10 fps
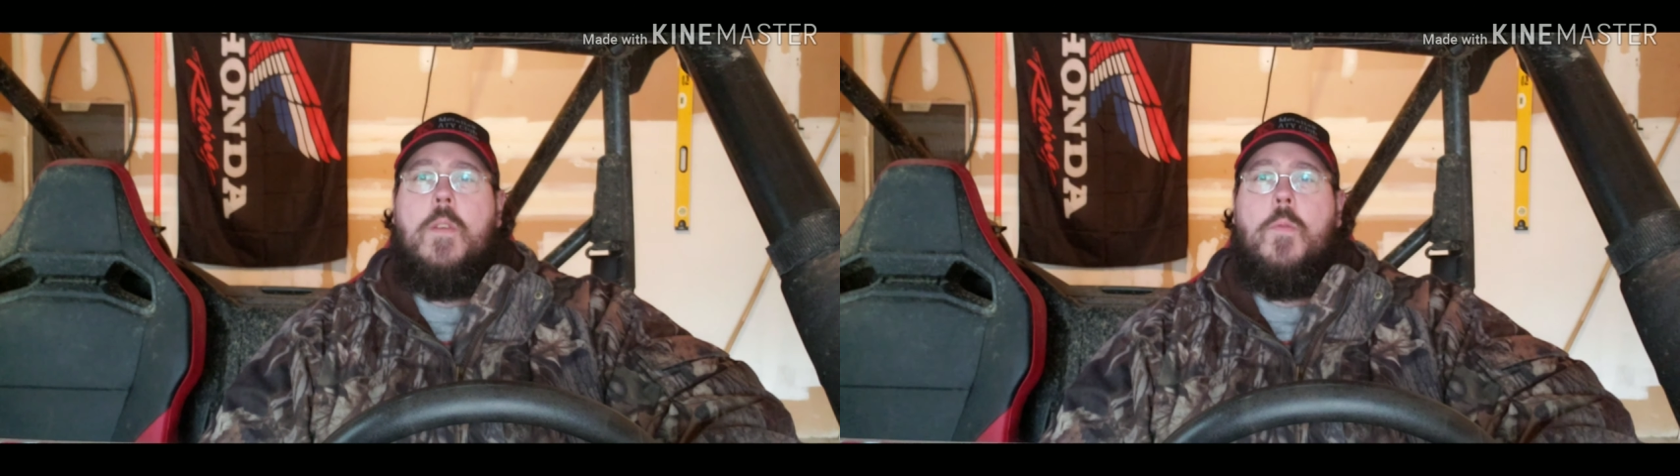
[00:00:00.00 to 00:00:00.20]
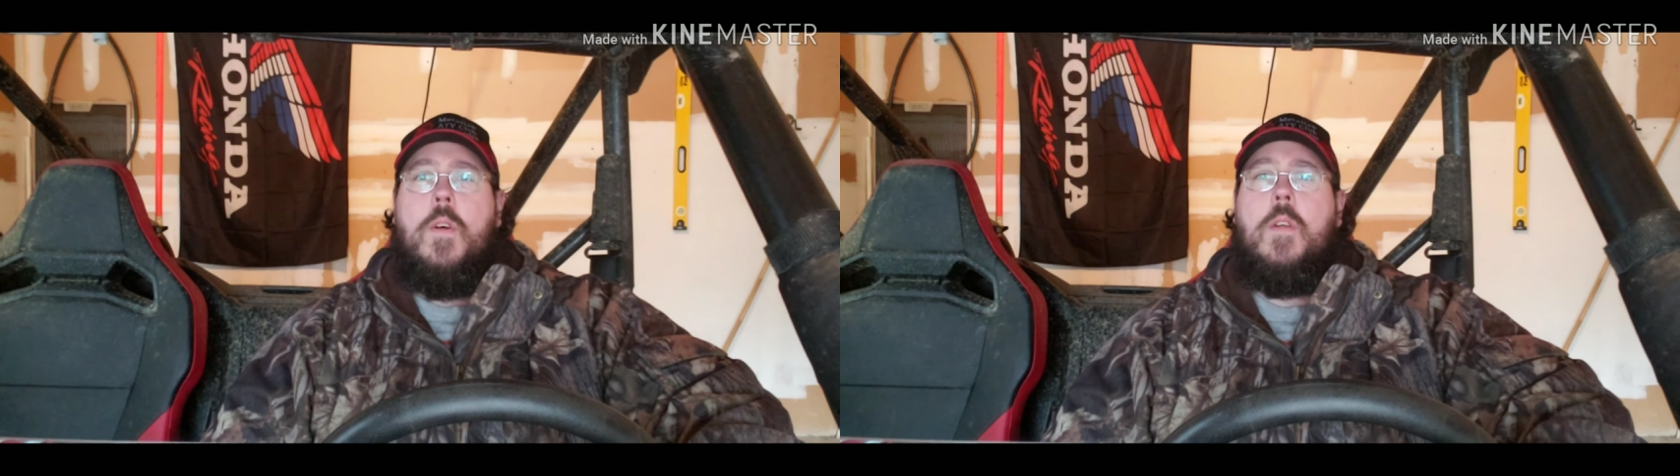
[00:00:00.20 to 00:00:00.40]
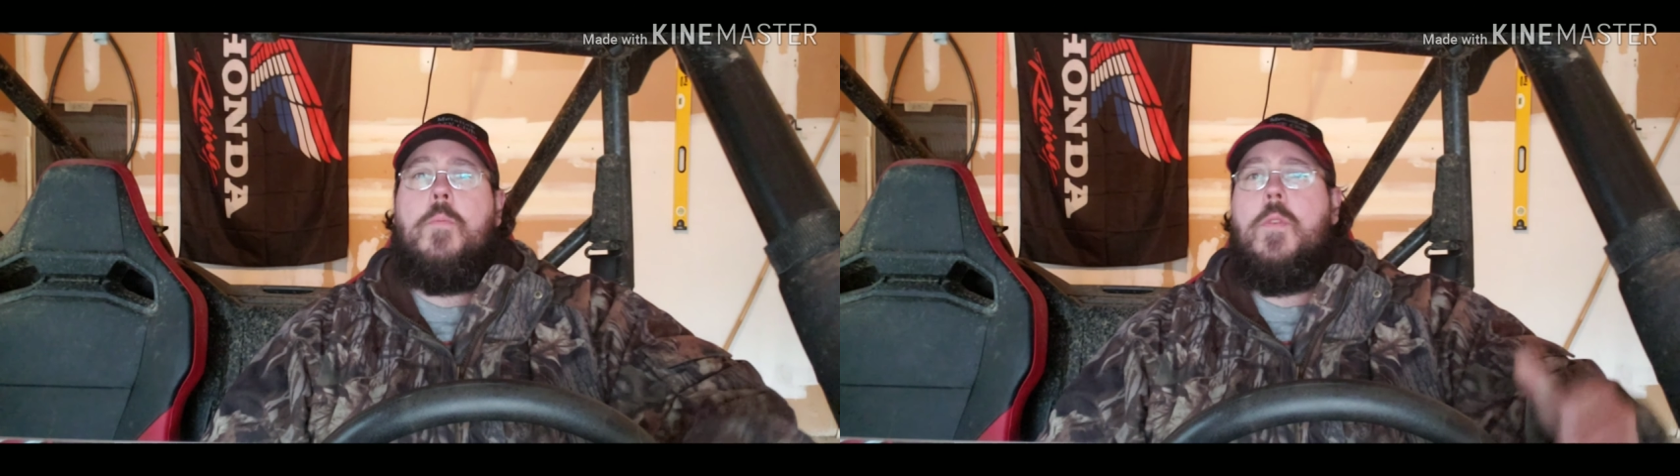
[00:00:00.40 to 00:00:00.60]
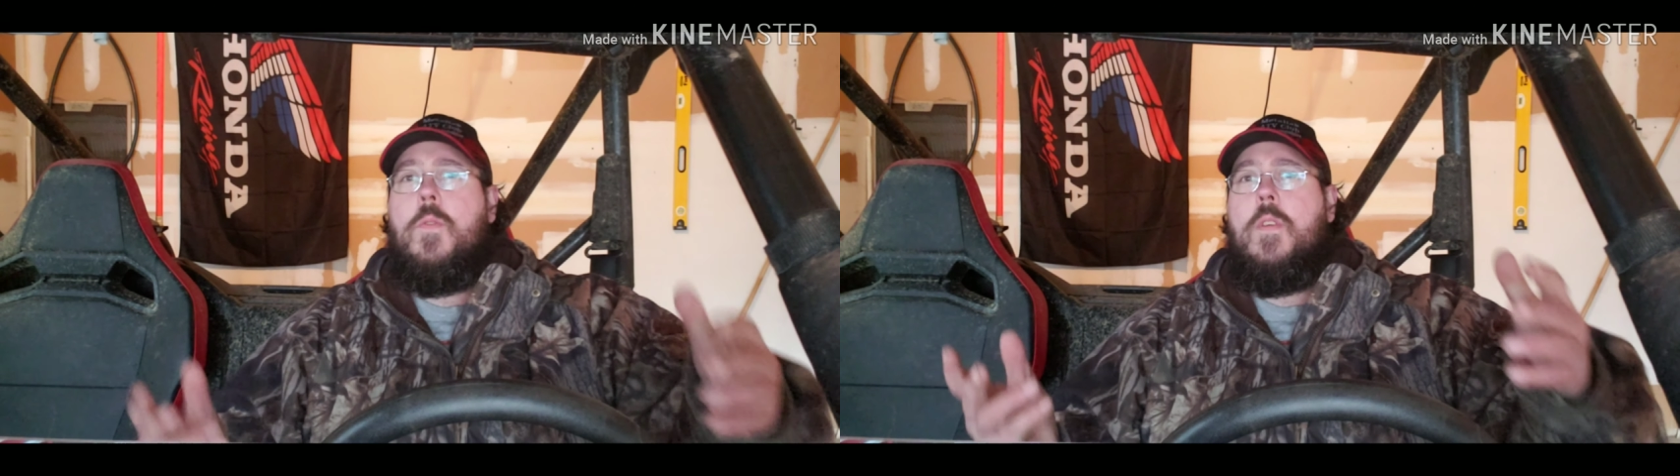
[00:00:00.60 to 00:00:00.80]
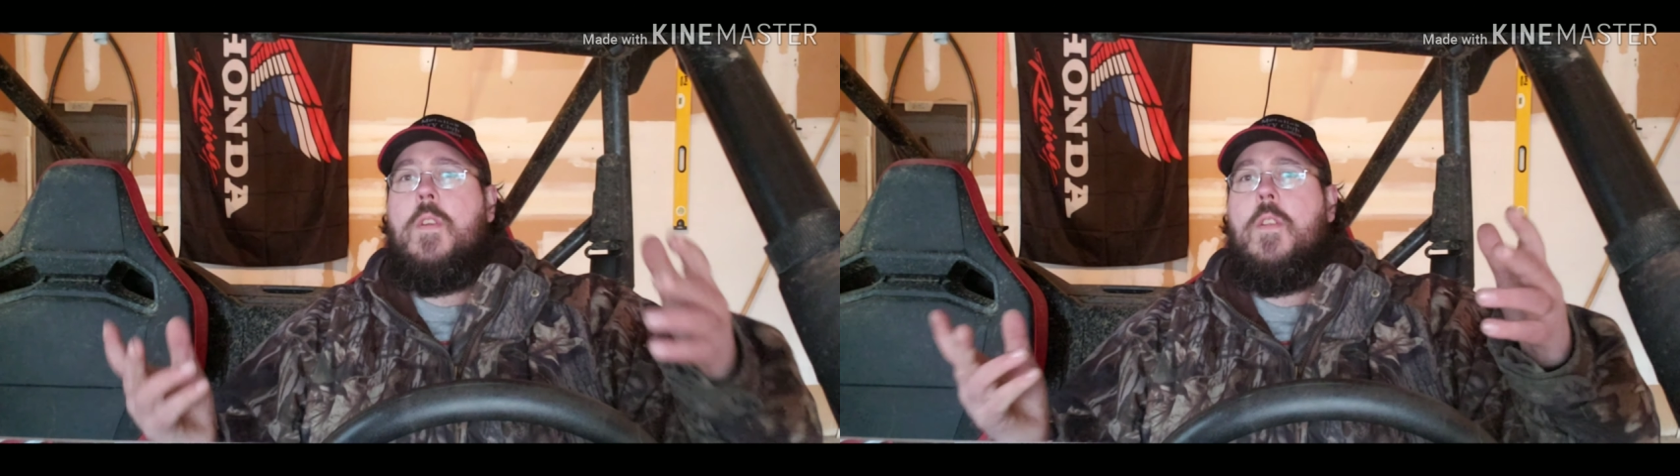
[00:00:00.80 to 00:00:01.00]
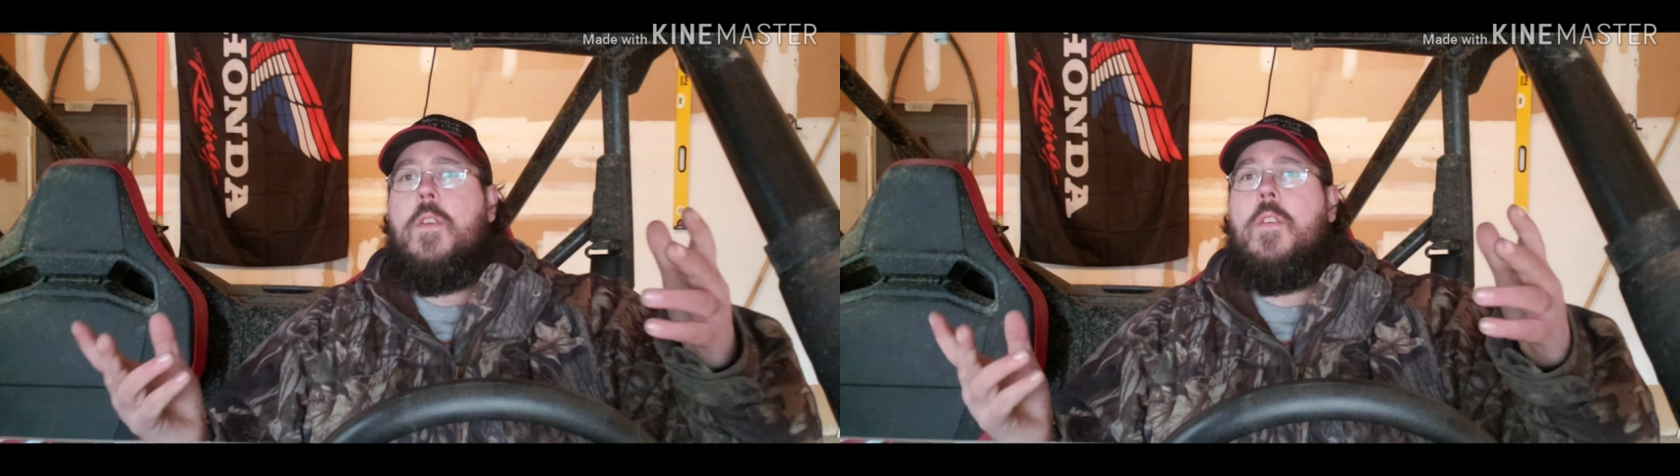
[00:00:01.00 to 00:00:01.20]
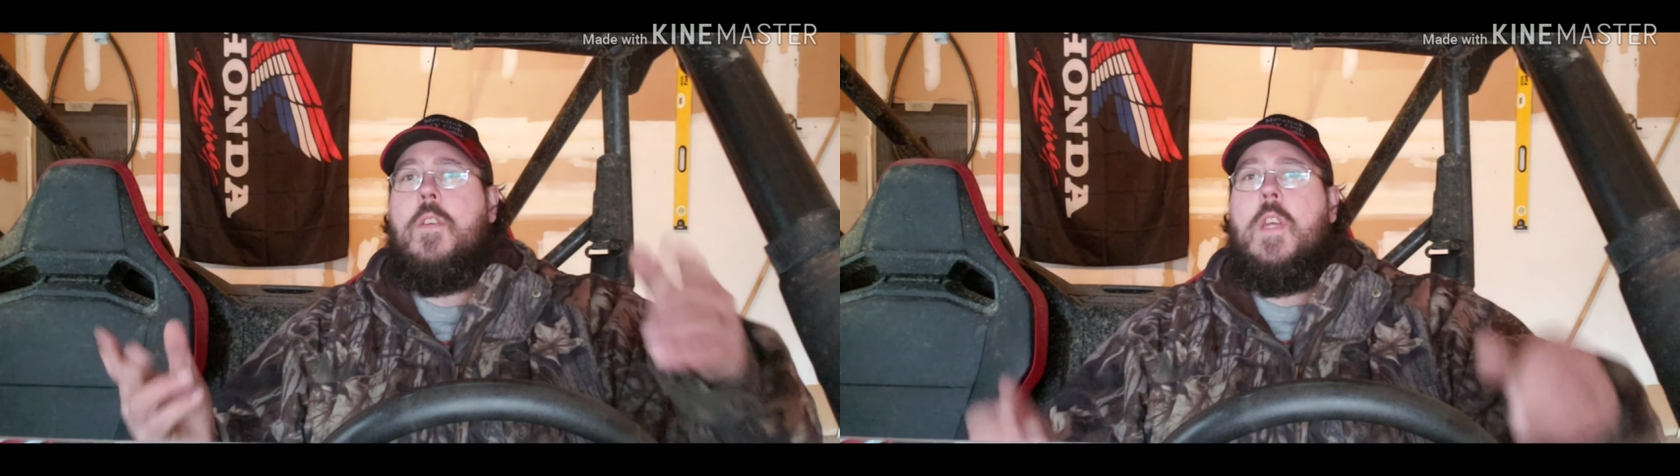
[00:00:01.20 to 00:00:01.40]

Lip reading: and welcome to another